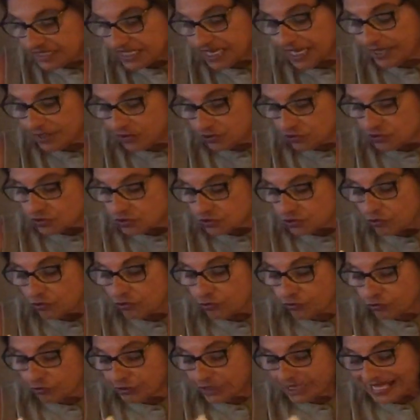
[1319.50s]

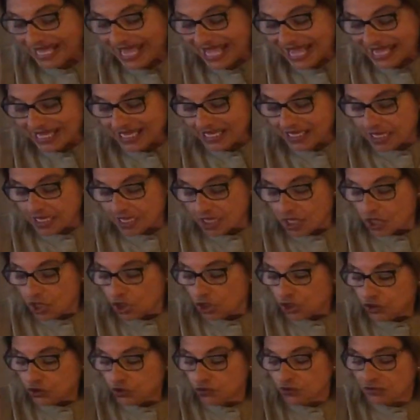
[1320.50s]
1038.
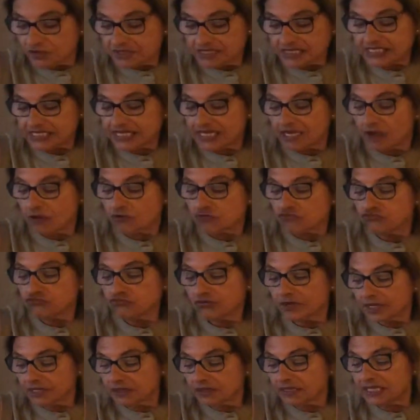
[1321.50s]
You'll see a
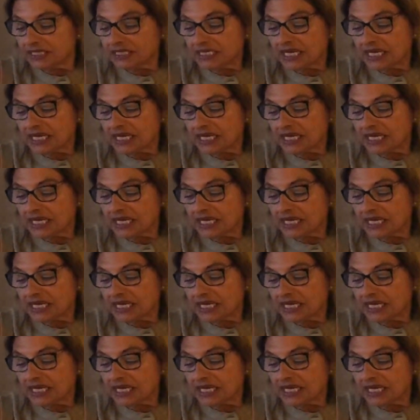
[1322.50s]
really